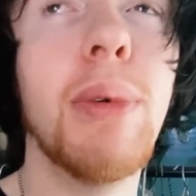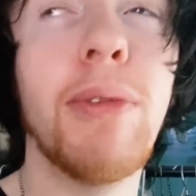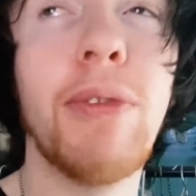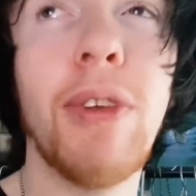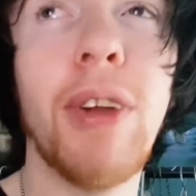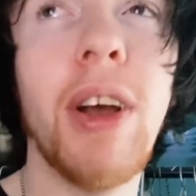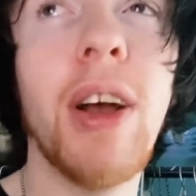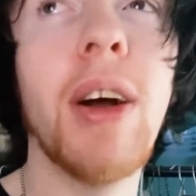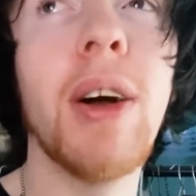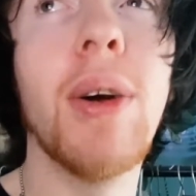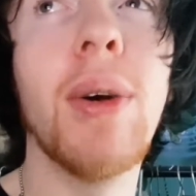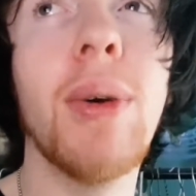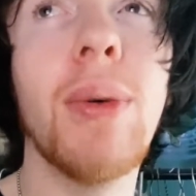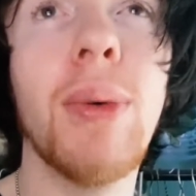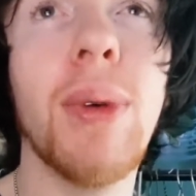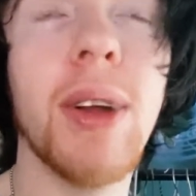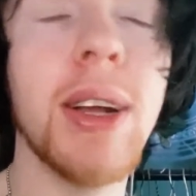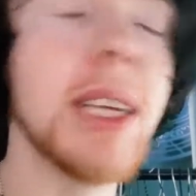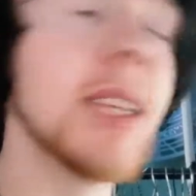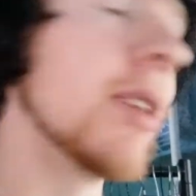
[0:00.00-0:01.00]
But for
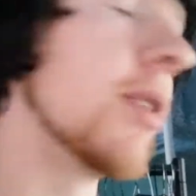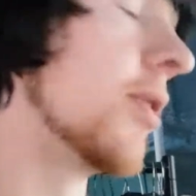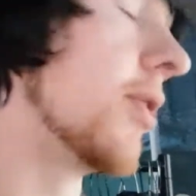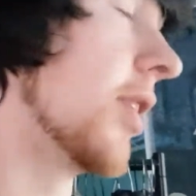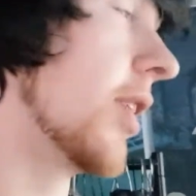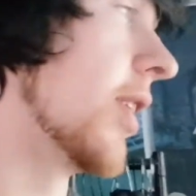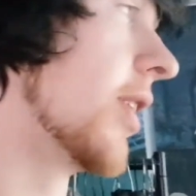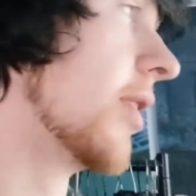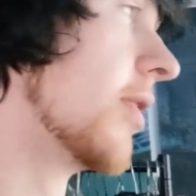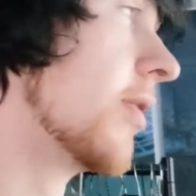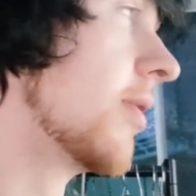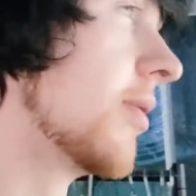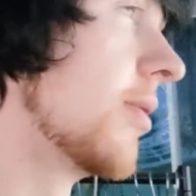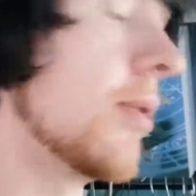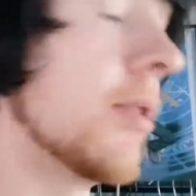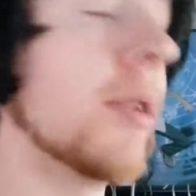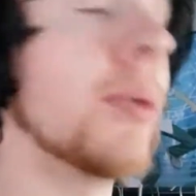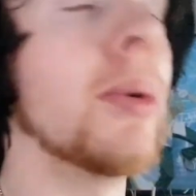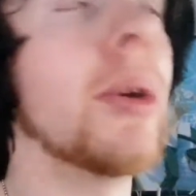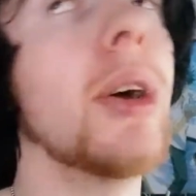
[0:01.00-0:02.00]
now, we're in all day.
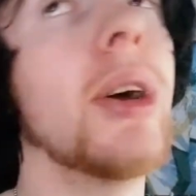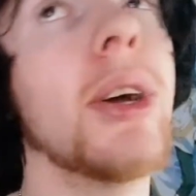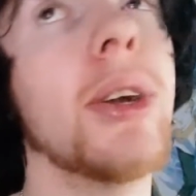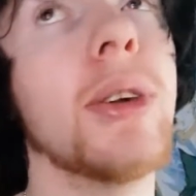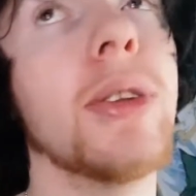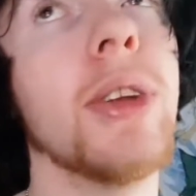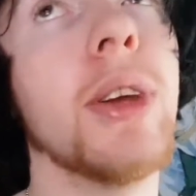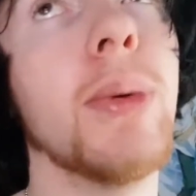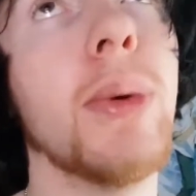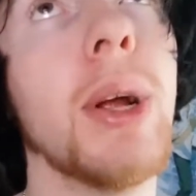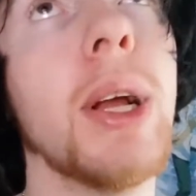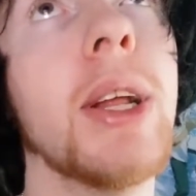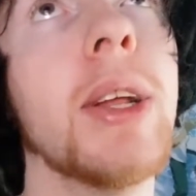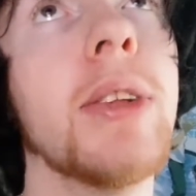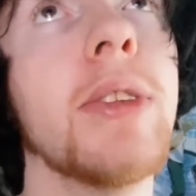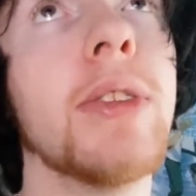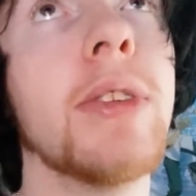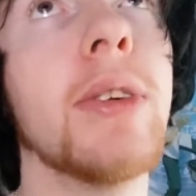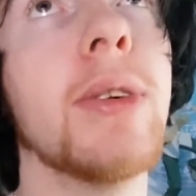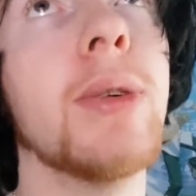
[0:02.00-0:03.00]
Well, no, we're not in all day. We're
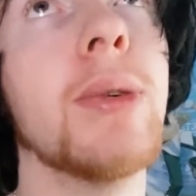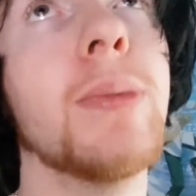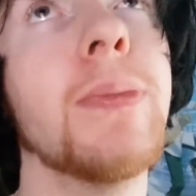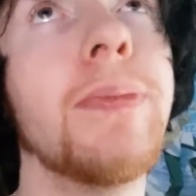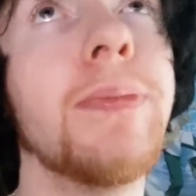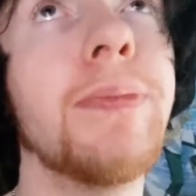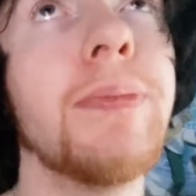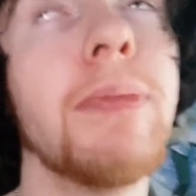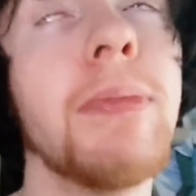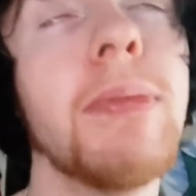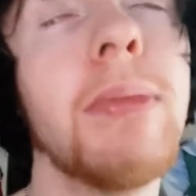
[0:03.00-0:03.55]
in until